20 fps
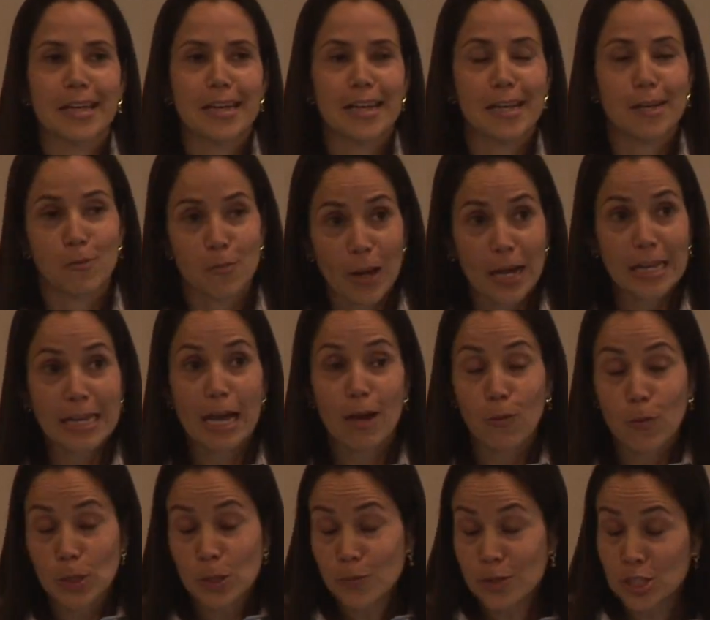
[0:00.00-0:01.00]
And then by
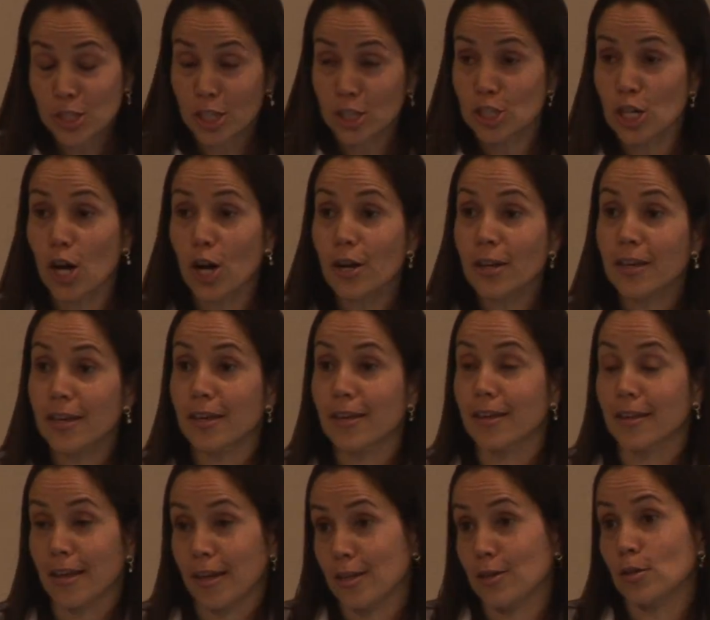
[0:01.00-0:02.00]
now, when we start
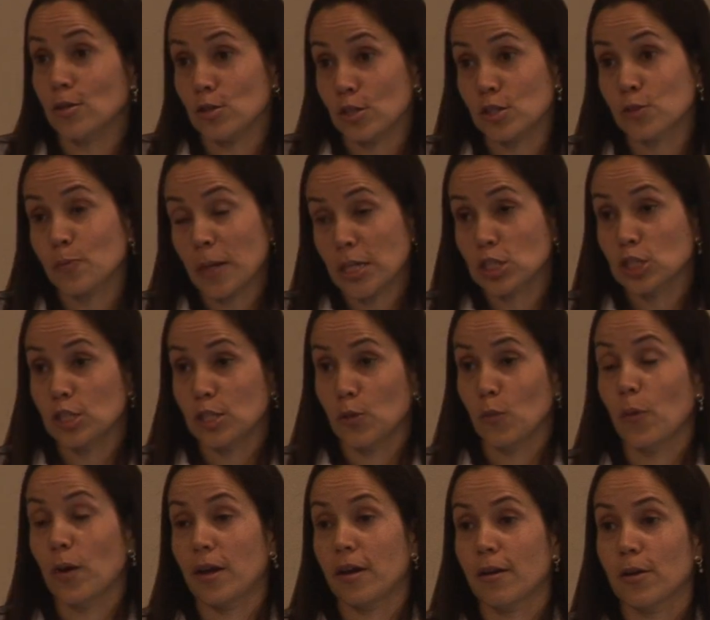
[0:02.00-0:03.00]
talking, eh, especially
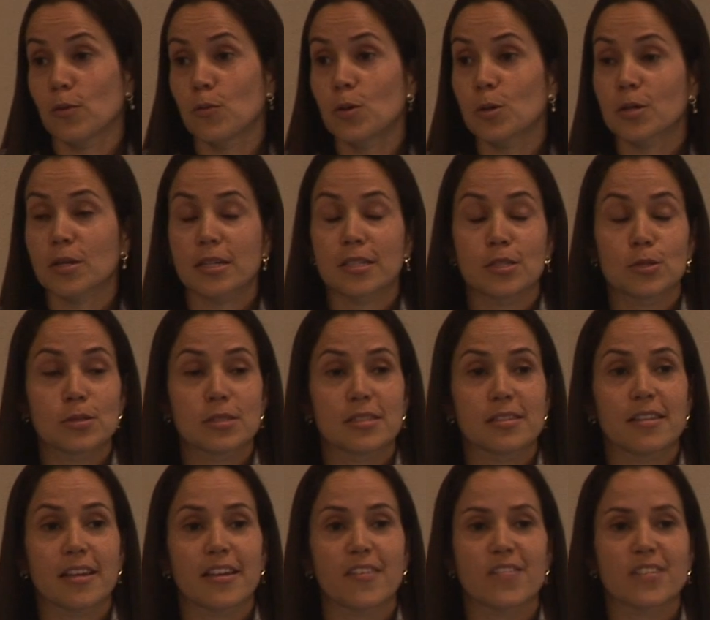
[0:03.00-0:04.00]
where I work at
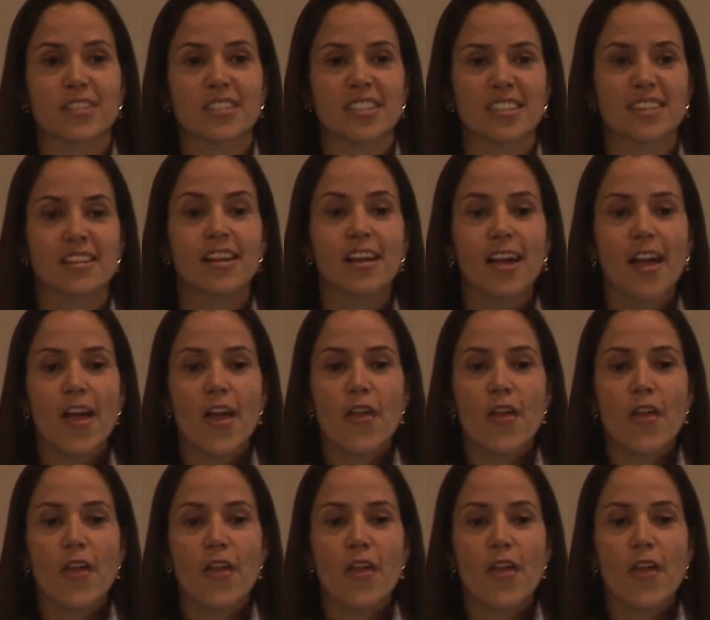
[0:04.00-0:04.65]
UC Davis, and